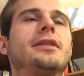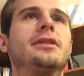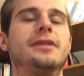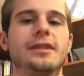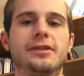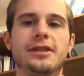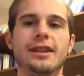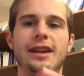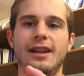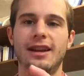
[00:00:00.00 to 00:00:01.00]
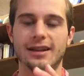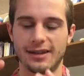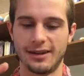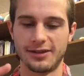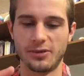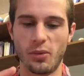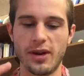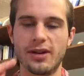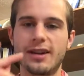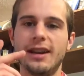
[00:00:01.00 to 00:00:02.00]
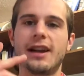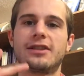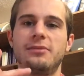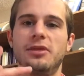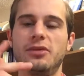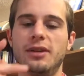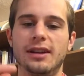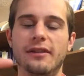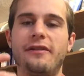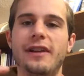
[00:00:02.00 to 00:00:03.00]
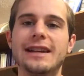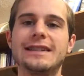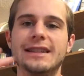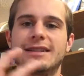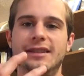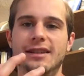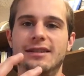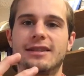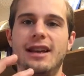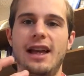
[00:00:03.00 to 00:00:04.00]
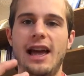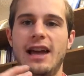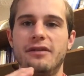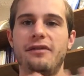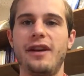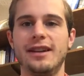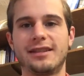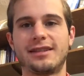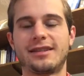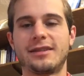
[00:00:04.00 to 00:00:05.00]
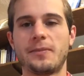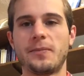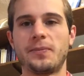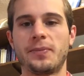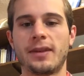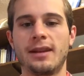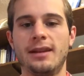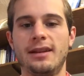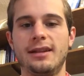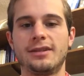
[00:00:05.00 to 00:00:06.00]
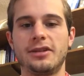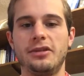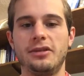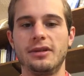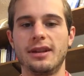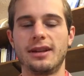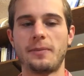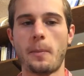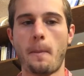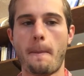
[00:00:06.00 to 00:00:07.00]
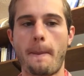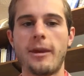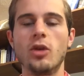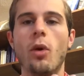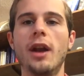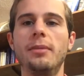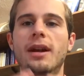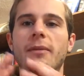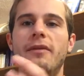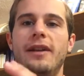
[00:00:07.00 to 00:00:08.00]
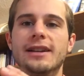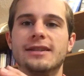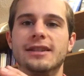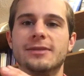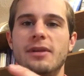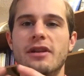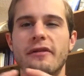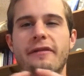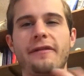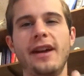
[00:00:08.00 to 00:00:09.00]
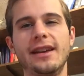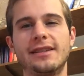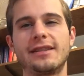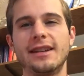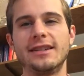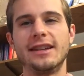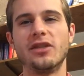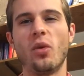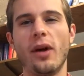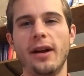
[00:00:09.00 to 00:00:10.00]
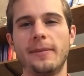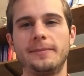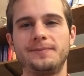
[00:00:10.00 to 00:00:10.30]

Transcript: so you, you see that like this weird connection between facelessness and face. So you want to become faceless, but your face is in the way.